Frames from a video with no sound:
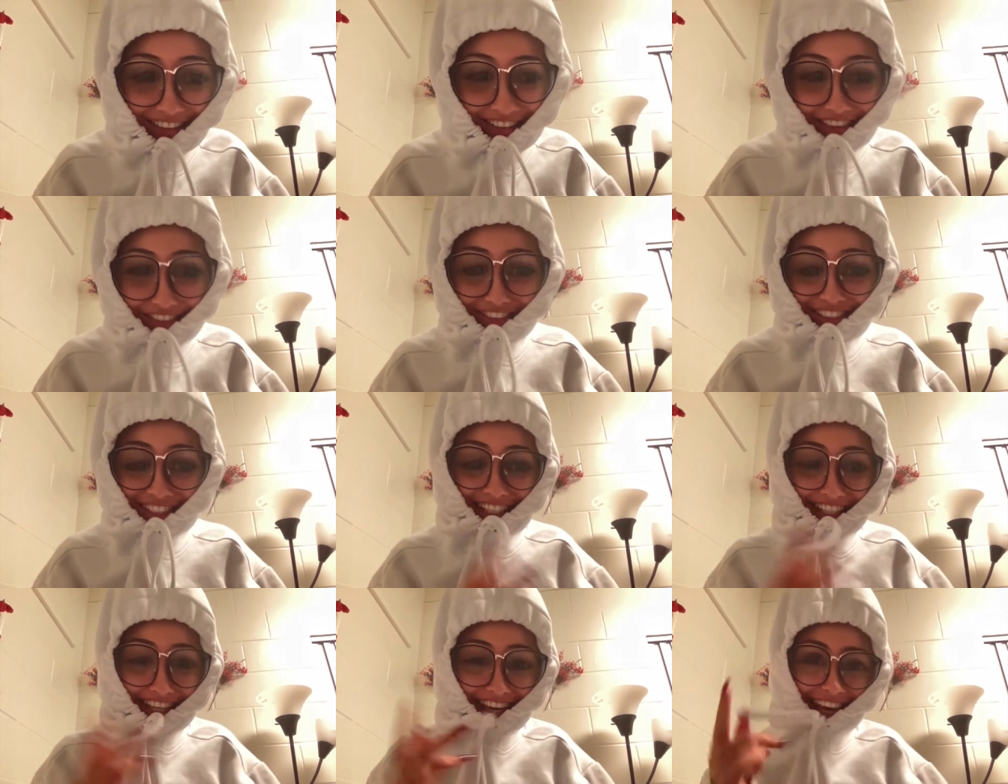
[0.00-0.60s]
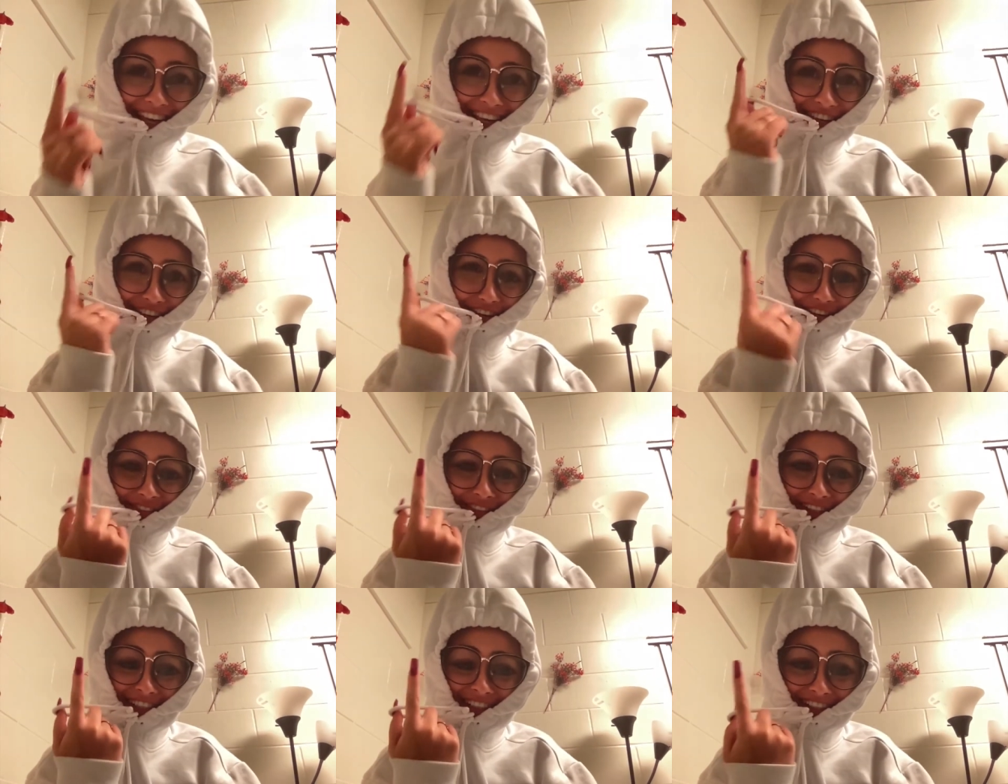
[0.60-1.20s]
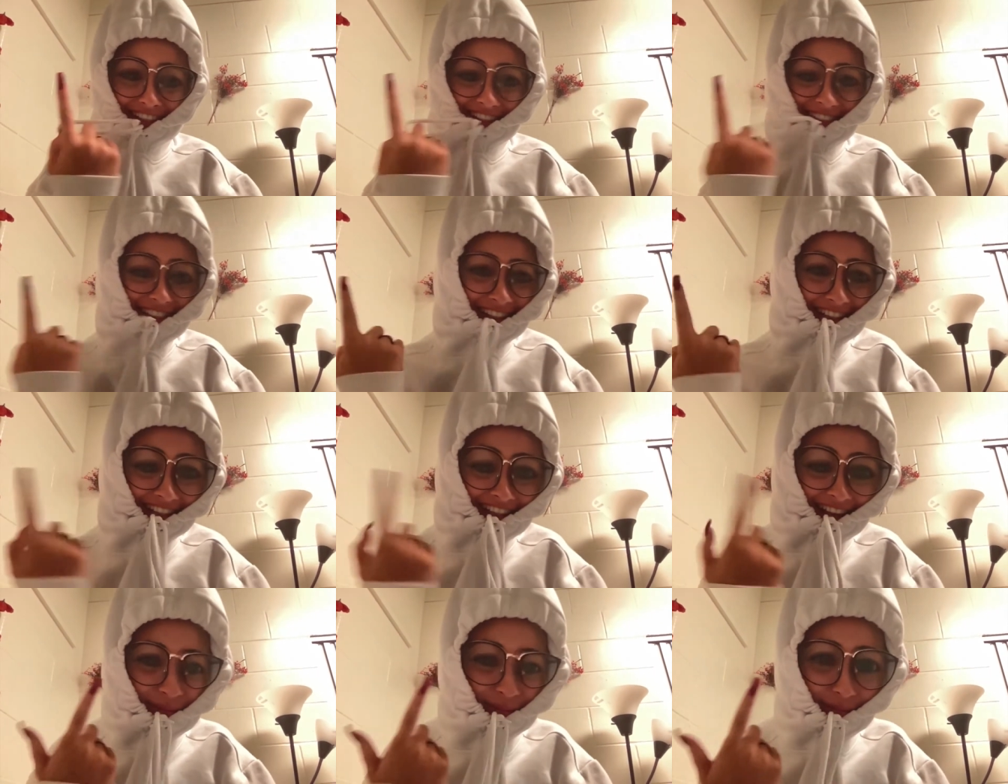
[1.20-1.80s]
and I'm just like, hey, go in my closet
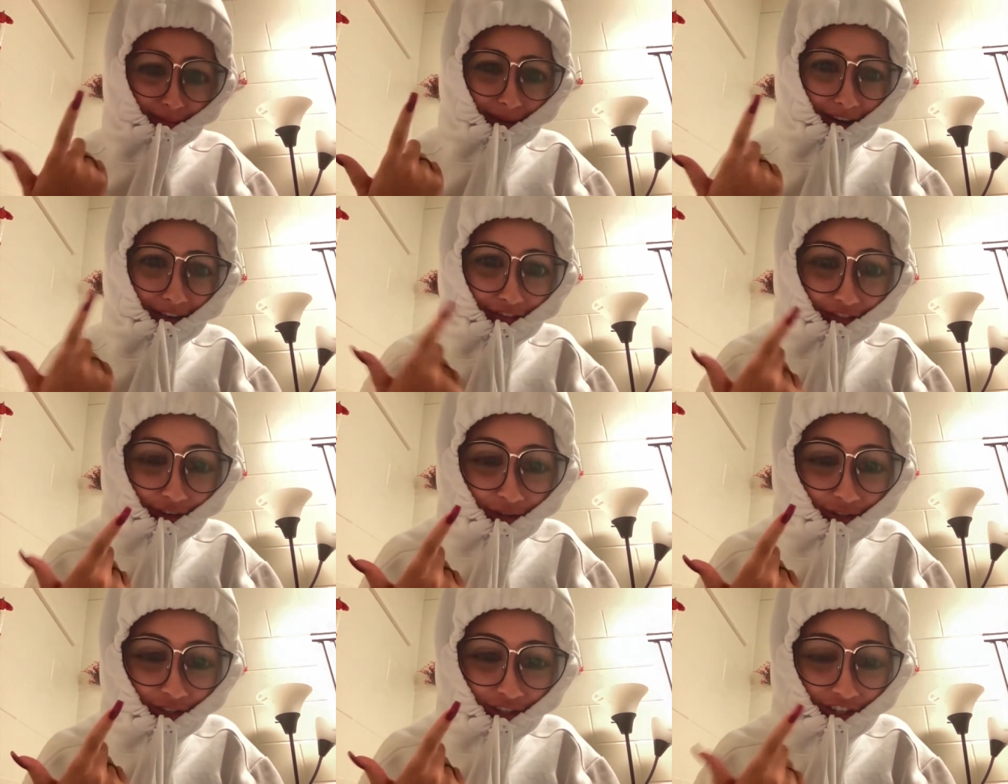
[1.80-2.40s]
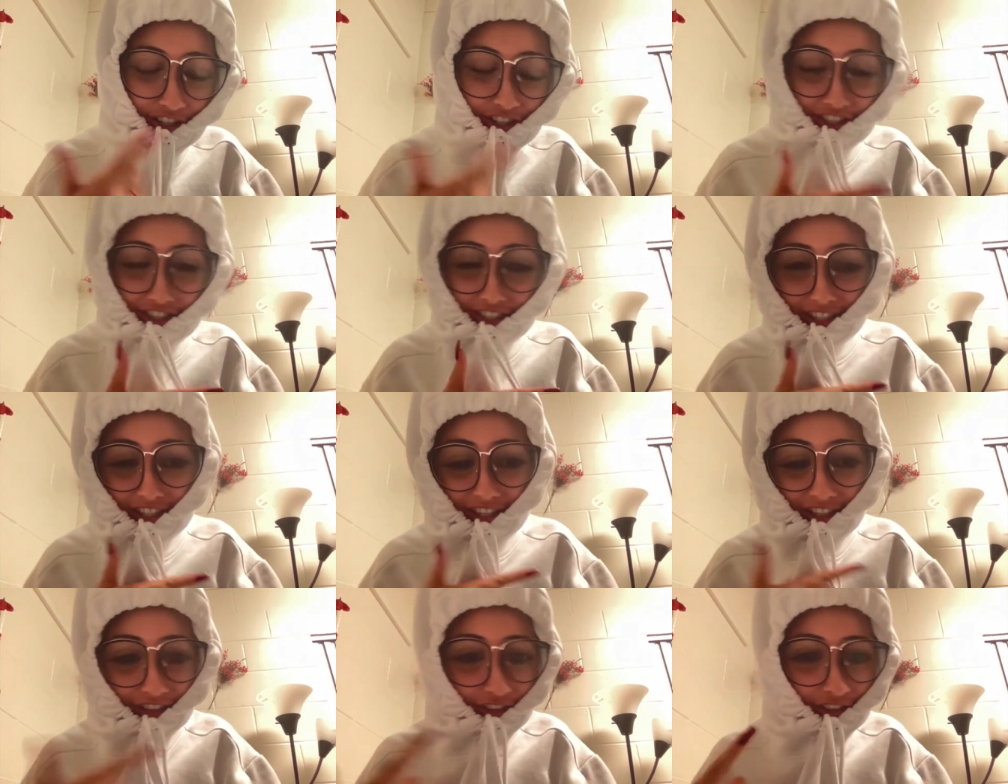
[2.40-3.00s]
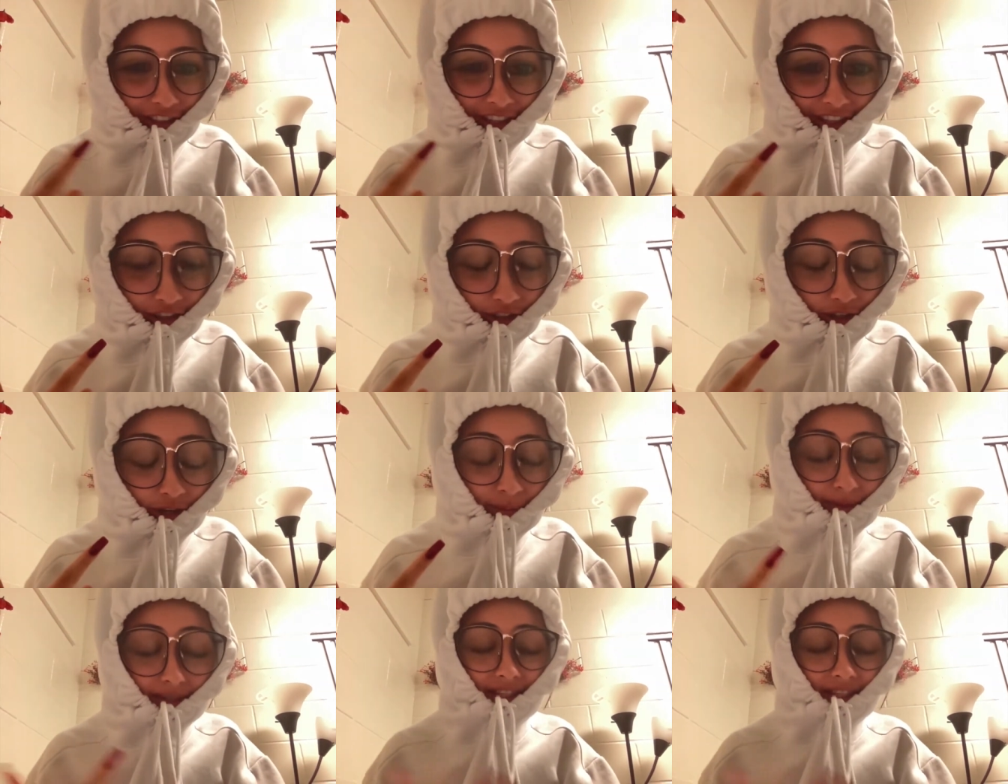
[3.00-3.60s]
and get me my phone charger Just like looking through all my